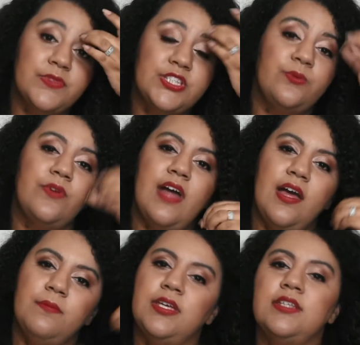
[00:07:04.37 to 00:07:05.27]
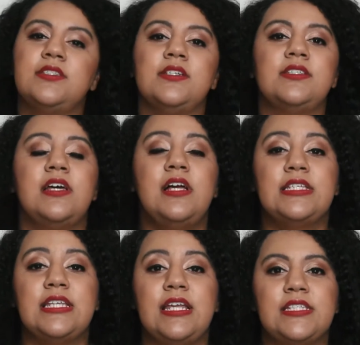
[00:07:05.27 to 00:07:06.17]
So what that means is,
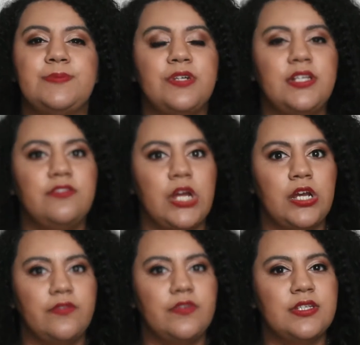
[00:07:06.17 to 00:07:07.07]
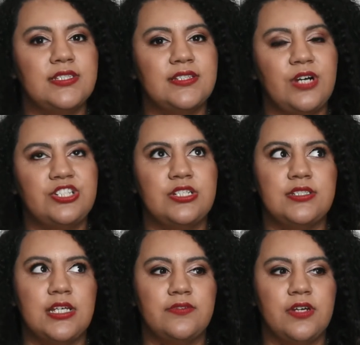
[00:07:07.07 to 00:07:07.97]
and it's pretty rare for this, I shouldn't
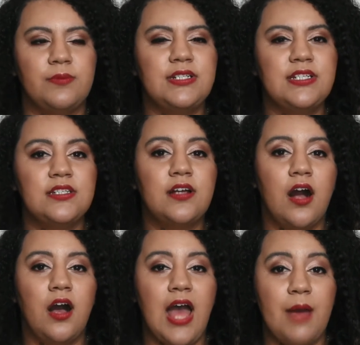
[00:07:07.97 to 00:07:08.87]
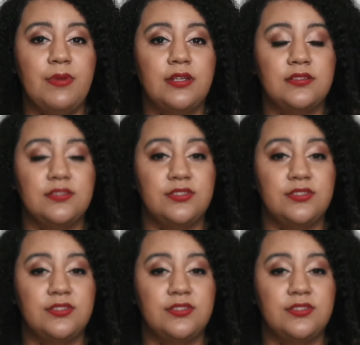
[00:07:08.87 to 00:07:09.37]
say rare, but it doesn't happen,